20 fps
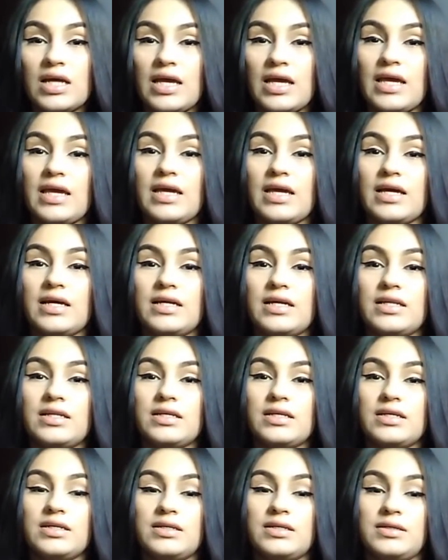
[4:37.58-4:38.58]
And
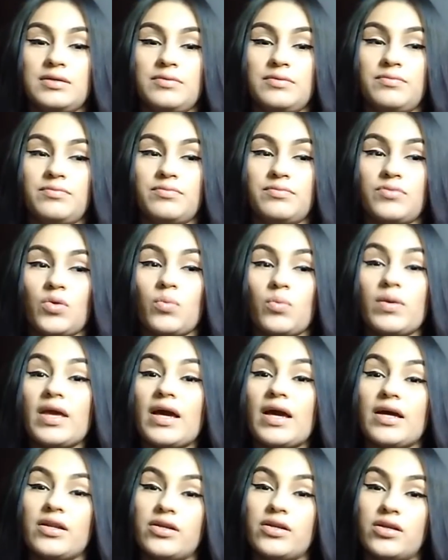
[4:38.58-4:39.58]
we
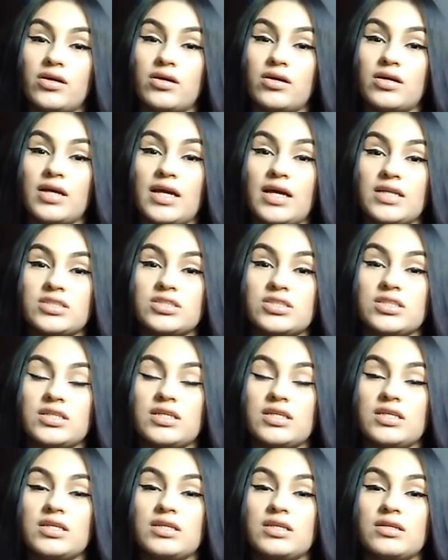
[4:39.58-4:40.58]
had a dog,
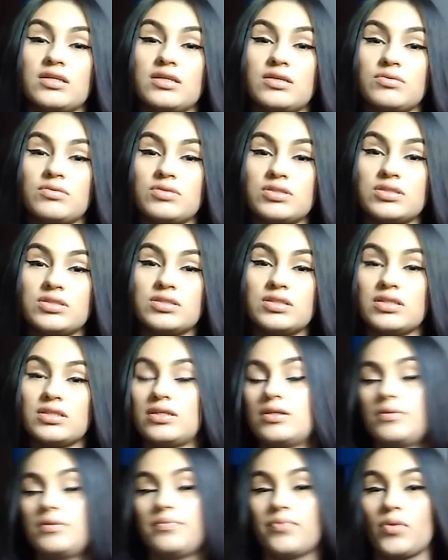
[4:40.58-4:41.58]
actually. It was
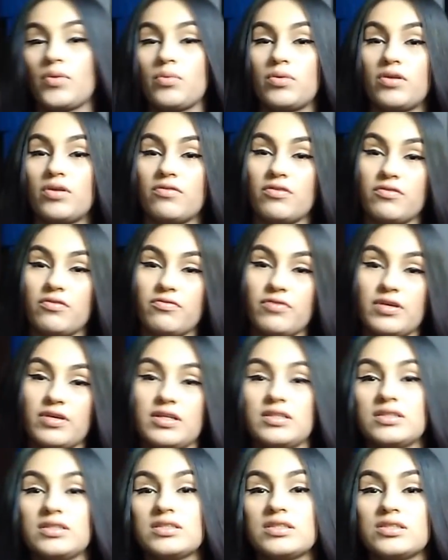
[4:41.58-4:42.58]
one of our
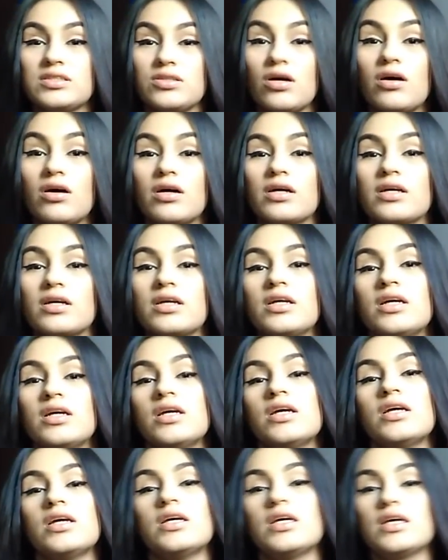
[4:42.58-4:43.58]
friends' dog.
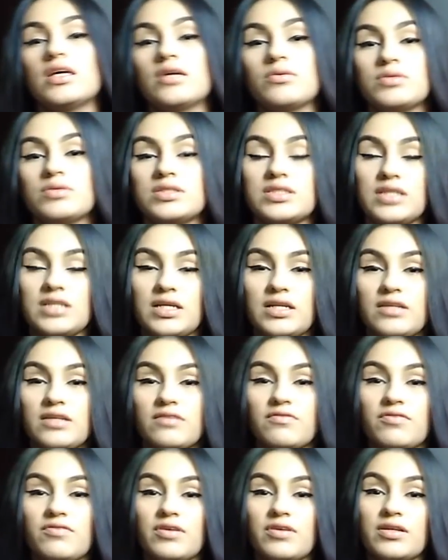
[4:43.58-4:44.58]
It was staying in the
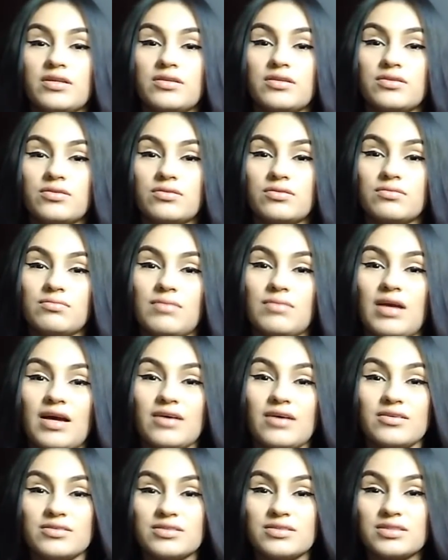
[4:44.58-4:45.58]
front
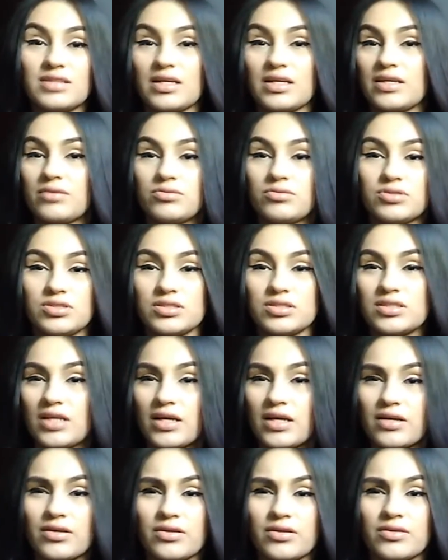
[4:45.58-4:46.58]
house. It was just
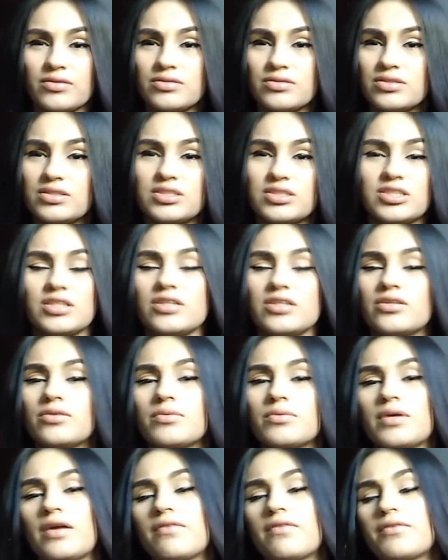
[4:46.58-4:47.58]
just chilling or
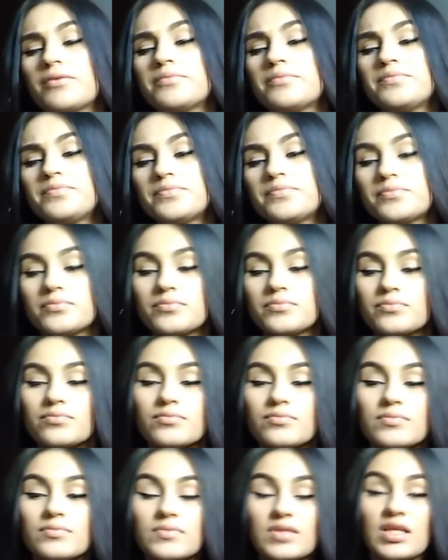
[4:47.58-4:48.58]
whatever.
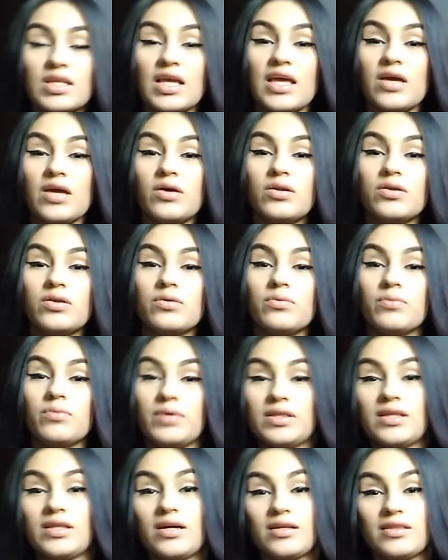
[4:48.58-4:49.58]
And we
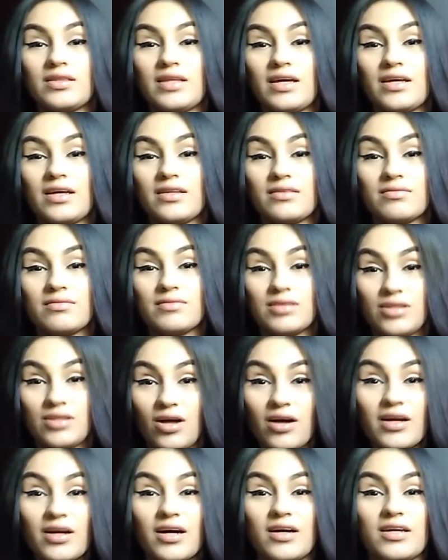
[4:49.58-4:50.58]
thought that the
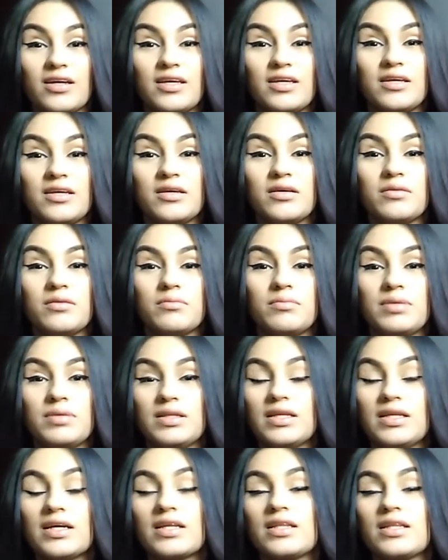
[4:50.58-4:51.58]
dog got hit, but
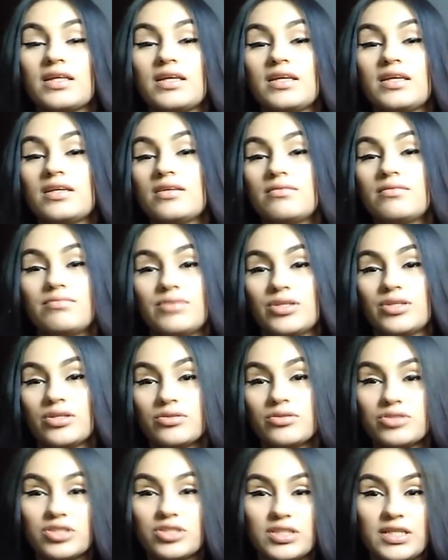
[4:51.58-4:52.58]
luckily,
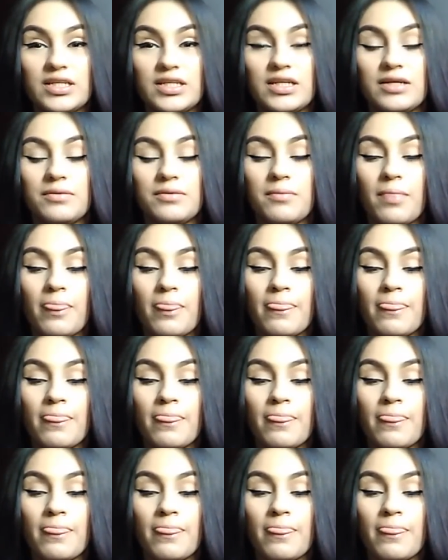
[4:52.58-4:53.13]
she didn't.